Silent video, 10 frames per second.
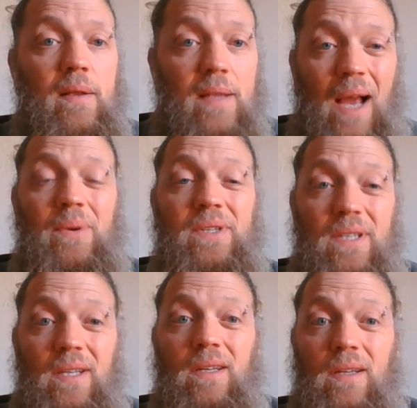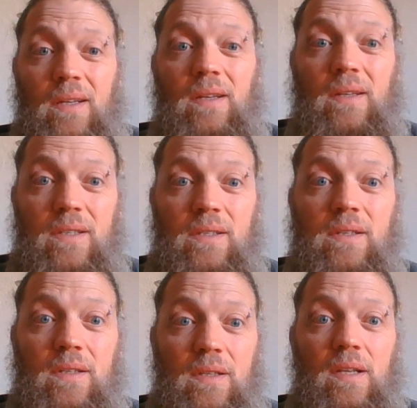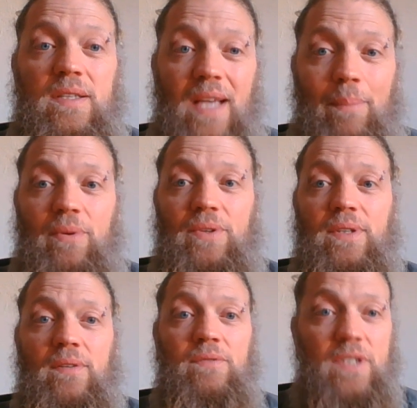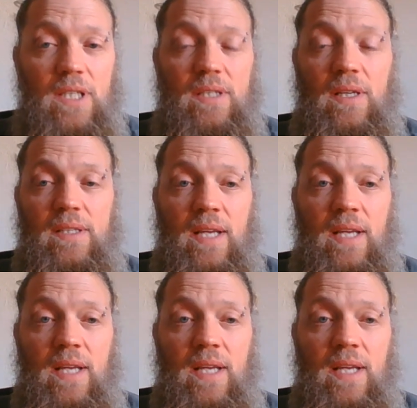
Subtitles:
That was the disciples of Jesus.